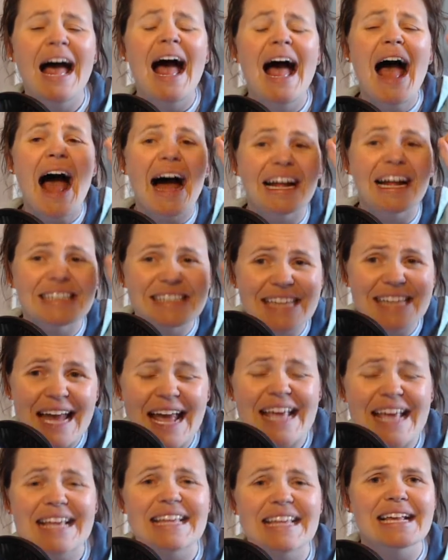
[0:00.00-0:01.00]
at
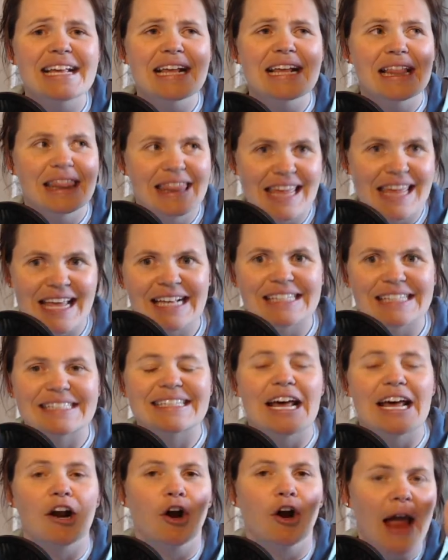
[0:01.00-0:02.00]
taking things
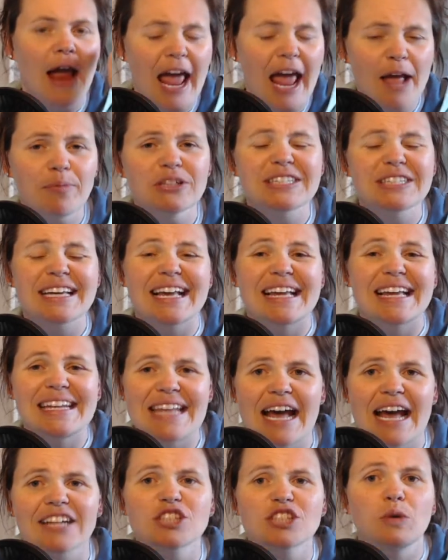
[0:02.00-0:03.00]
that are able to
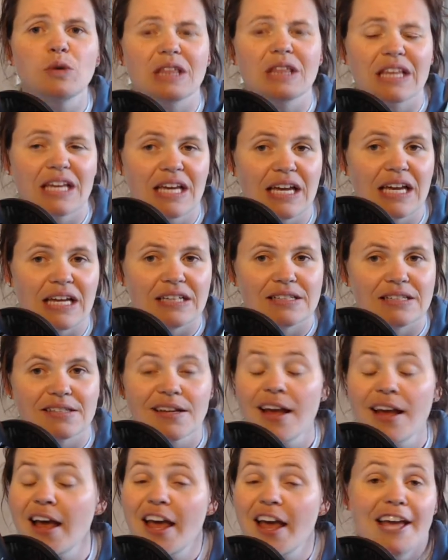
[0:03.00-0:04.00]
connect with kids
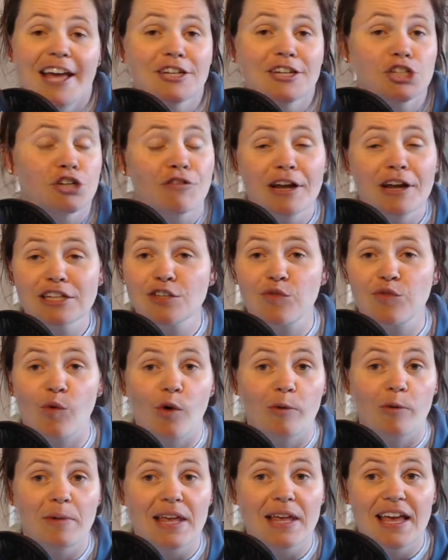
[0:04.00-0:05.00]
and
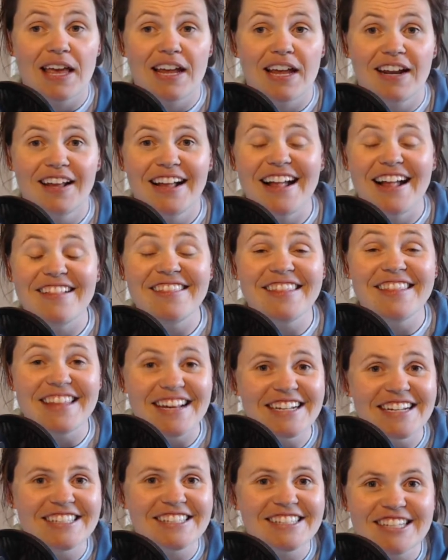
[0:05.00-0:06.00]
transforming it. And
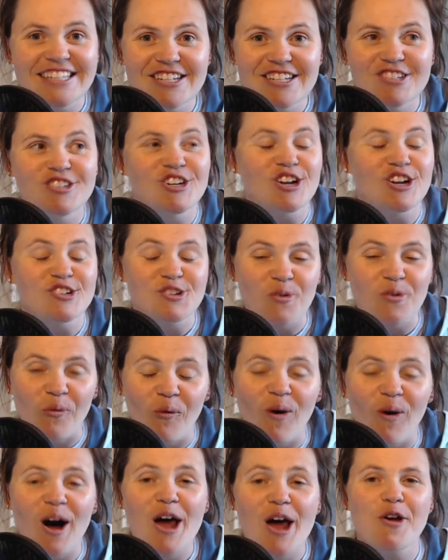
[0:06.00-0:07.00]
this is just
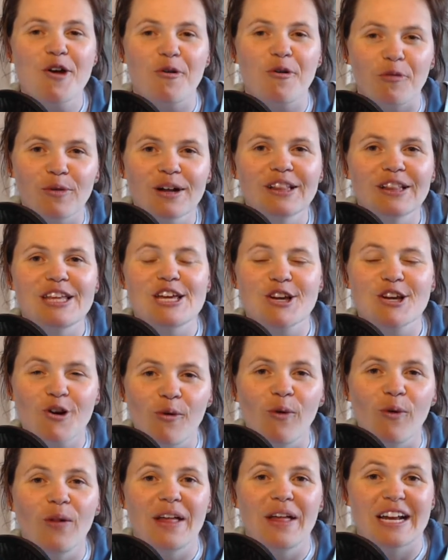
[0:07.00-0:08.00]
one really
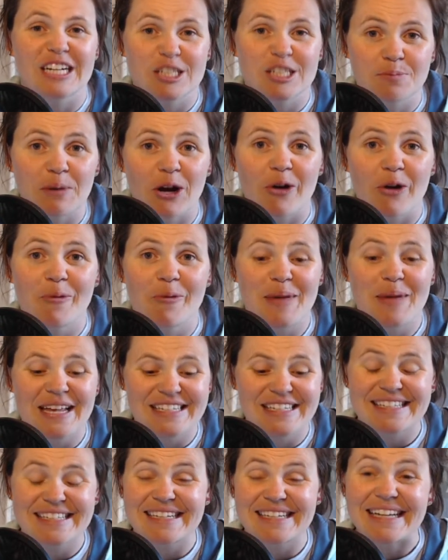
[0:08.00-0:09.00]
cool
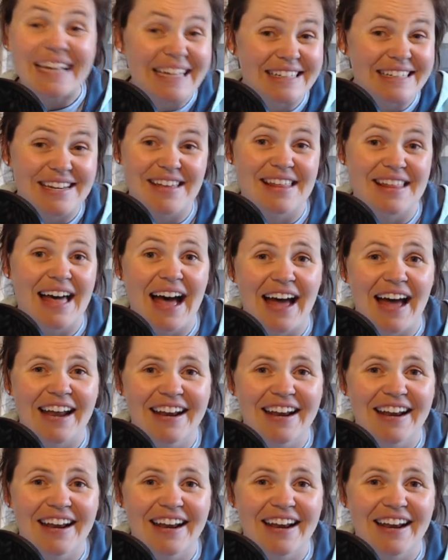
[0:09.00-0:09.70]
experiment into that.